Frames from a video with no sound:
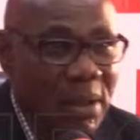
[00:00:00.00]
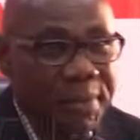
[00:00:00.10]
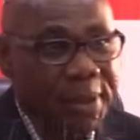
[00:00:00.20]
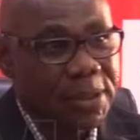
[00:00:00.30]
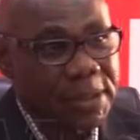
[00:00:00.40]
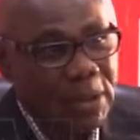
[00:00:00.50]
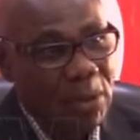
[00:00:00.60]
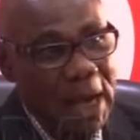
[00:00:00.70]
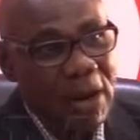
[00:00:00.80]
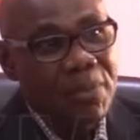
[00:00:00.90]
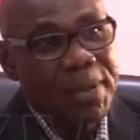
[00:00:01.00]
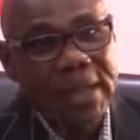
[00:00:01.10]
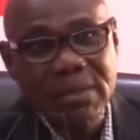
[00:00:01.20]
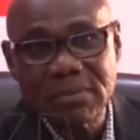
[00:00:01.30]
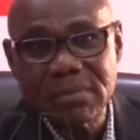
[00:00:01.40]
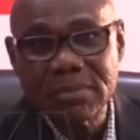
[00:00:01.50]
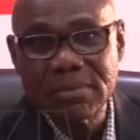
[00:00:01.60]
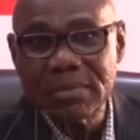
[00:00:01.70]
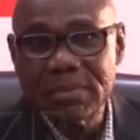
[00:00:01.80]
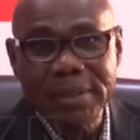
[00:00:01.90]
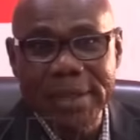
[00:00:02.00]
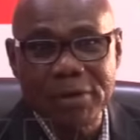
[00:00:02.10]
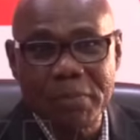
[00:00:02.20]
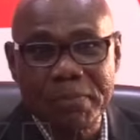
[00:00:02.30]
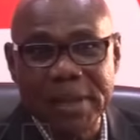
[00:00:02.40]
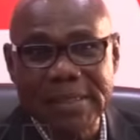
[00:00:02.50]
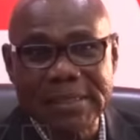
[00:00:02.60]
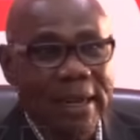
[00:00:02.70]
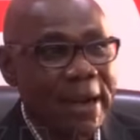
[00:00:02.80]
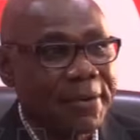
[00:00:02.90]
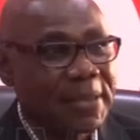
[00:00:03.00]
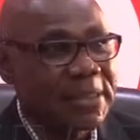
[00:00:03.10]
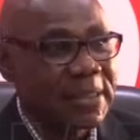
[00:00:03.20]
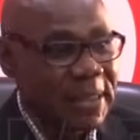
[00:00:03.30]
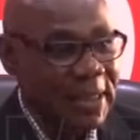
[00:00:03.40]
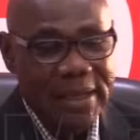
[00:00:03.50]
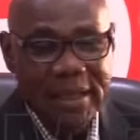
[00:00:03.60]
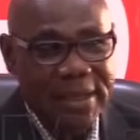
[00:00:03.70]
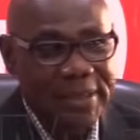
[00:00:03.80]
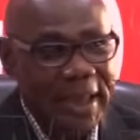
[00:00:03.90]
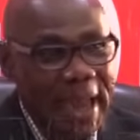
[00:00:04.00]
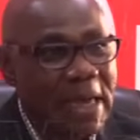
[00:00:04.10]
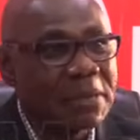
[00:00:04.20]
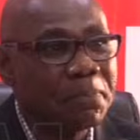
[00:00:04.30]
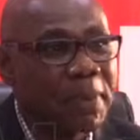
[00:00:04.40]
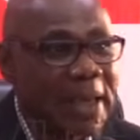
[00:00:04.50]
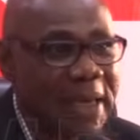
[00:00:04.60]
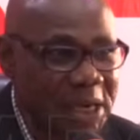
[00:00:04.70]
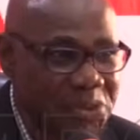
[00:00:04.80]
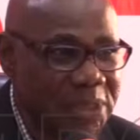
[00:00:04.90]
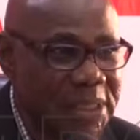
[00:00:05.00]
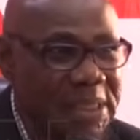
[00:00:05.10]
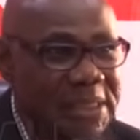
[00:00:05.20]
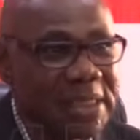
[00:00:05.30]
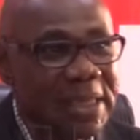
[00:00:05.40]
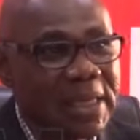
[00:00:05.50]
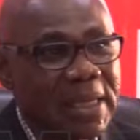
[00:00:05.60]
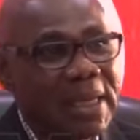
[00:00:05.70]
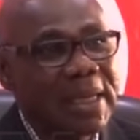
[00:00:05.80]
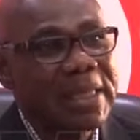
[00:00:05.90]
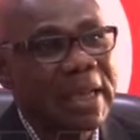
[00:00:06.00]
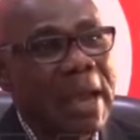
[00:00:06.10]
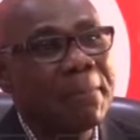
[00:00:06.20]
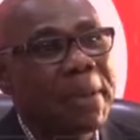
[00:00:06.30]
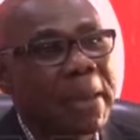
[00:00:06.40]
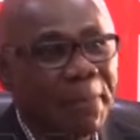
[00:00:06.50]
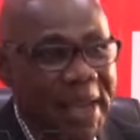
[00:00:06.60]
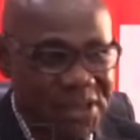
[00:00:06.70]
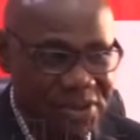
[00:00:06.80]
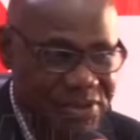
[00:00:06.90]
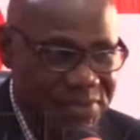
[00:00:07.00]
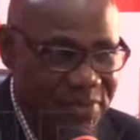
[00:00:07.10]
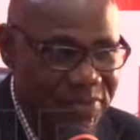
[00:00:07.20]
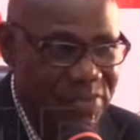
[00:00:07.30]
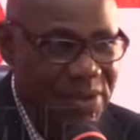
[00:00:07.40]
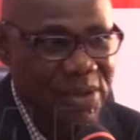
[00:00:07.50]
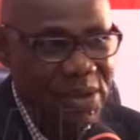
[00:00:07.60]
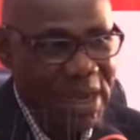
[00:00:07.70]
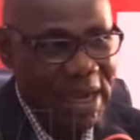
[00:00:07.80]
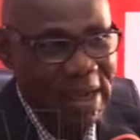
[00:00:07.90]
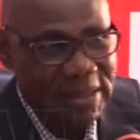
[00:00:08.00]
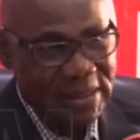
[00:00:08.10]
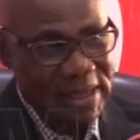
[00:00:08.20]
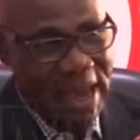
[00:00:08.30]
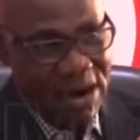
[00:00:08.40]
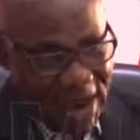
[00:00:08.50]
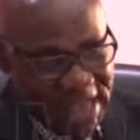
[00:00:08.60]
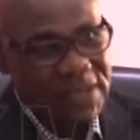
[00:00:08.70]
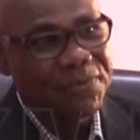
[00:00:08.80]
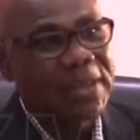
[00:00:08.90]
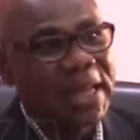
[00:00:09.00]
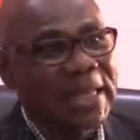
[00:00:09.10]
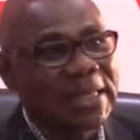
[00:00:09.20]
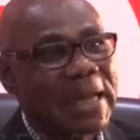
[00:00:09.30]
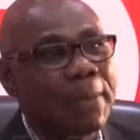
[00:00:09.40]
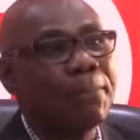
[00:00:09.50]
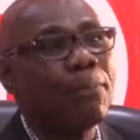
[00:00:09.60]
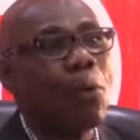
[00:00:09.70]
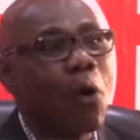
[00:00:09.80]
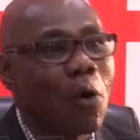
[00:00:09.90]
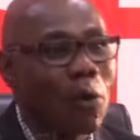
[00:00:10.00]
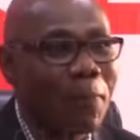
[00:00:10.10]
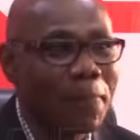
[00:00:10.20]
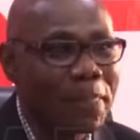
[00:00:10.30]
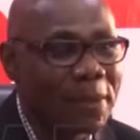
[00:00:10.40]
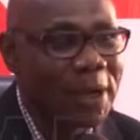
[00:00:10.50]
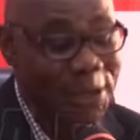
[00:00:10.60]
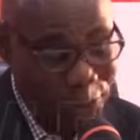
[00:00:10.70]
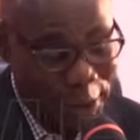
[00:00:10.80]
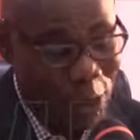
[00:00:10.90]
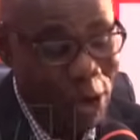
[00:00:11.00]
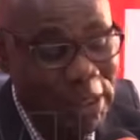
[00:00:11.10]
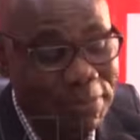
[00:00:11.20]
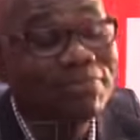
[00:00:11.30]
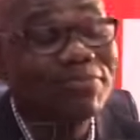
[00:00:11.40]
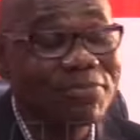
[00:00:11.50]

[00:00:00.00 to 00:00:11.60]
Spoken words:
because the local government cannot pay salaries, they can't pay gratuities, they can't pay pensions. And arising from that they are poor. And so they call him